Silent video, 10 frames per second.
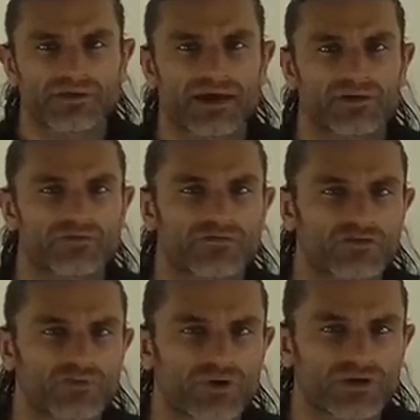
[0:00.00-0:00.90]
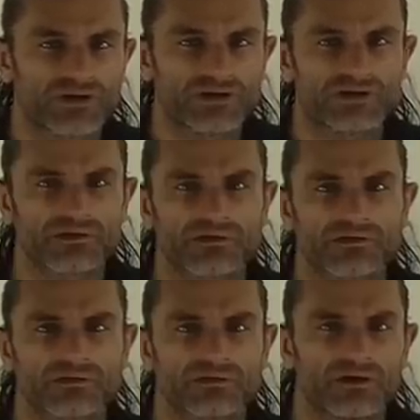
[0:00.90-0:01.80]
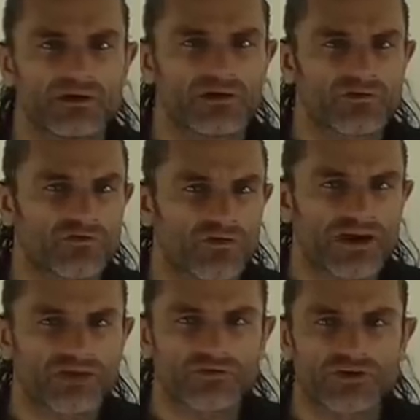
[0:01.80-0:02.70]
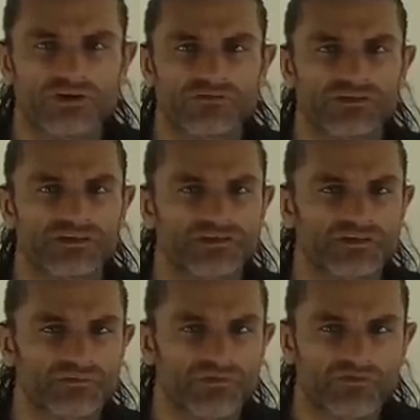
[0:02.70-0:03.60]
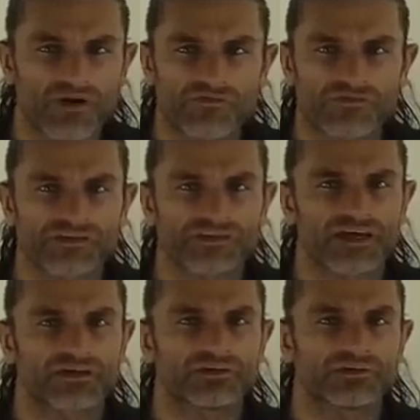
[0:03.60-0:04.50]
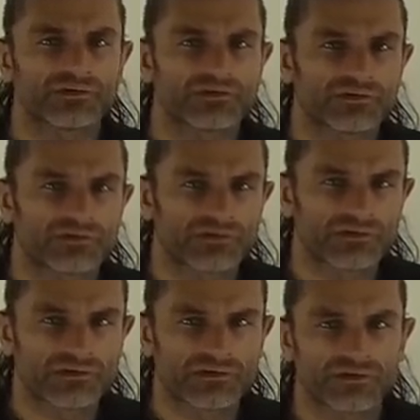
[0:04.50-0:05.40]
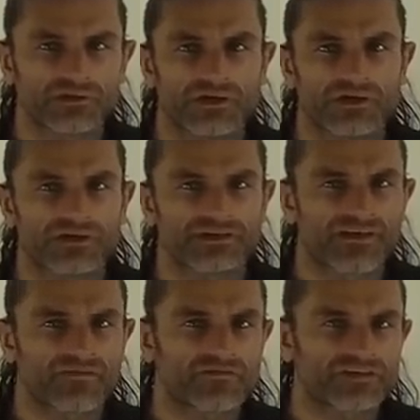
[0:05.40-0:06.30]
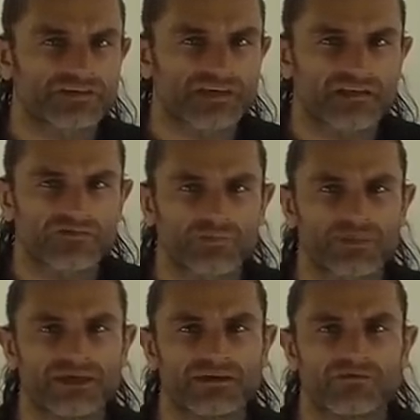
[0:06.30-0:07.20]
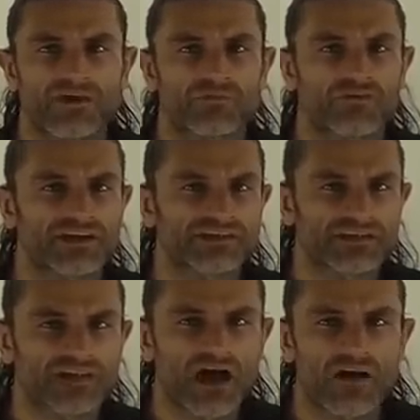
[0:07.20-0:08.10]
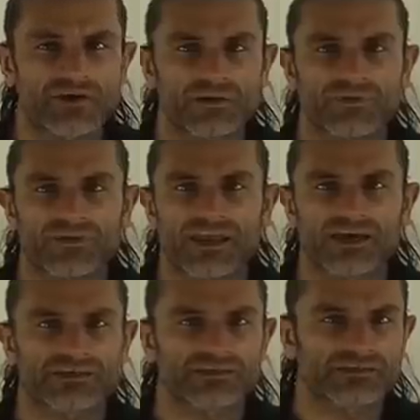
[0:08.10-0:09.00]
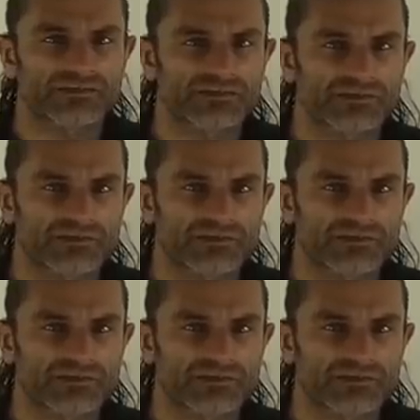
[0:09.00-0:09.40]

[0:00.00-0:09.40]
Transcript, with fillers: down through your body, throughout your nervous system, through every cell, as every cell of your being vibrates in harmony with the next.